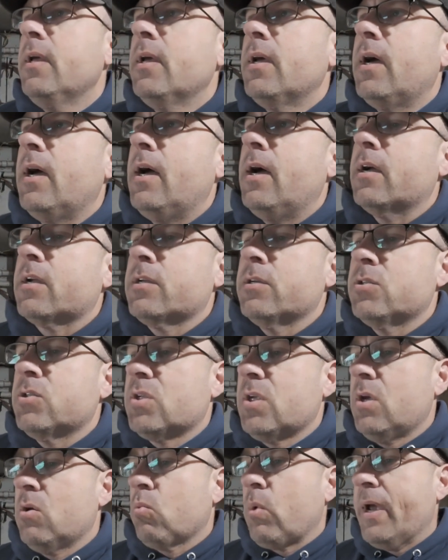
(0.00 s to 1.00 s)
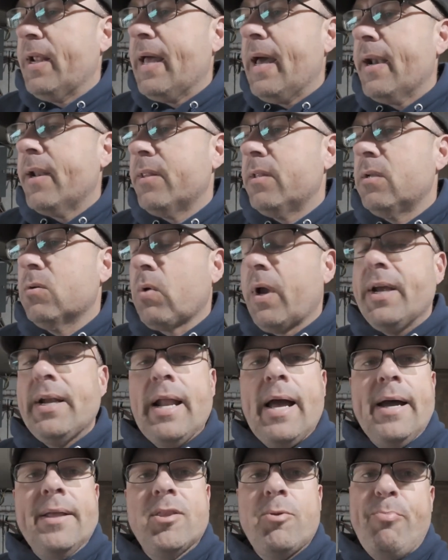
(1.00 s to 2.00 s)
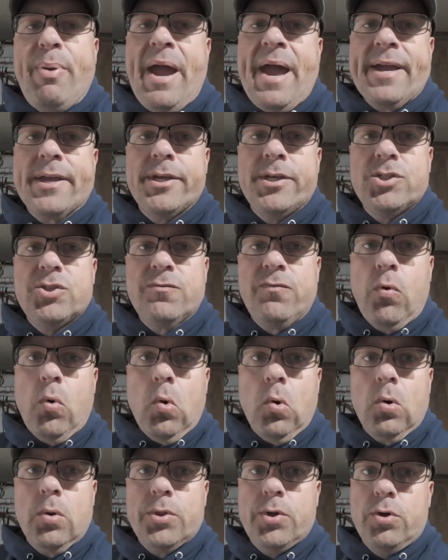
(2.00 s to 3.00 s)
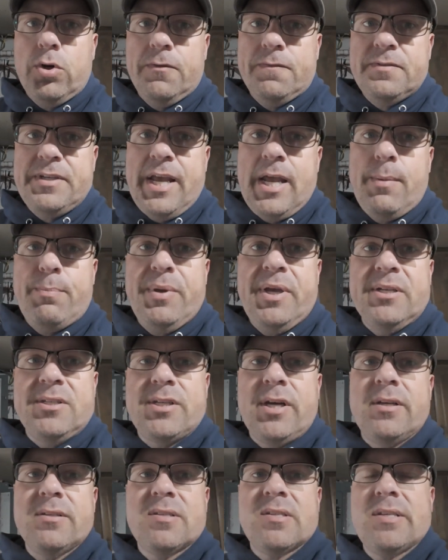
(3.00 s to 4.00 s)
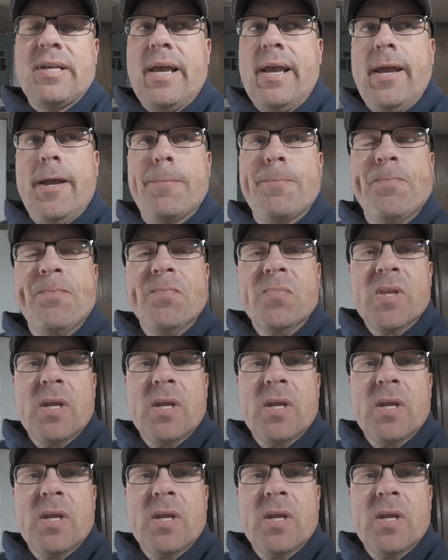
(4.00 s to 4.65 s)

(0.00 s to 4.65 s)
Because right on the package for the hoof tape, it does say